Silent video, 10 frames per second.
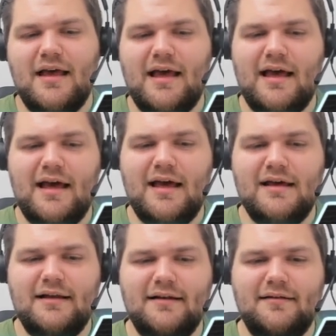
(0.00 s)

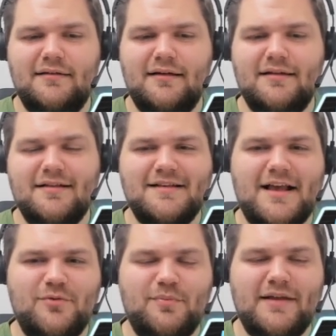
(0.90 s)
and in this
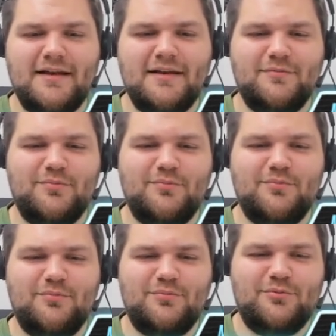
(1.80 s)
case we played it
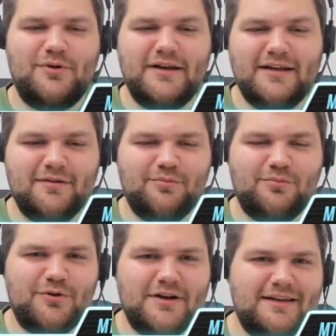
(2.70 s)

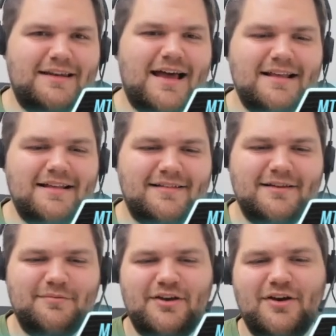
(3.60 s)
pretty
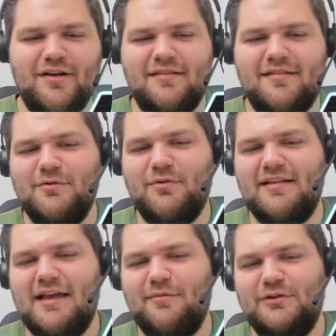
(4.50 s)
nicely because he was
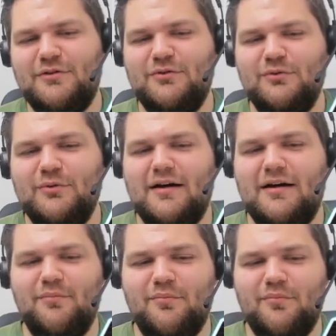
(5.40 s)
able
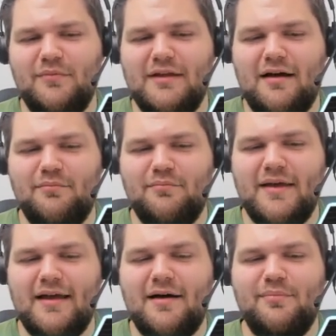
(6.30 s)
to yeah
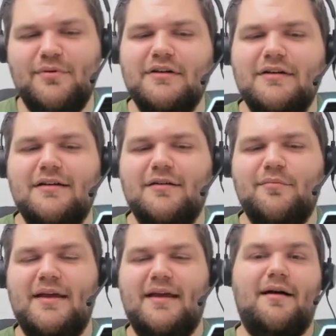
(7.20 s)
pick up
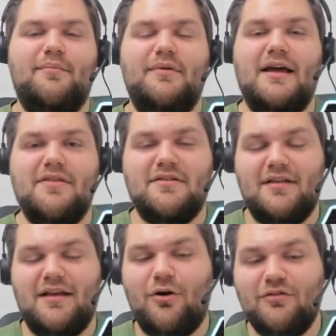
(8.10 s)
another
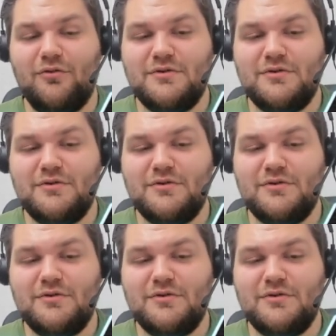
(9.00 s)
also a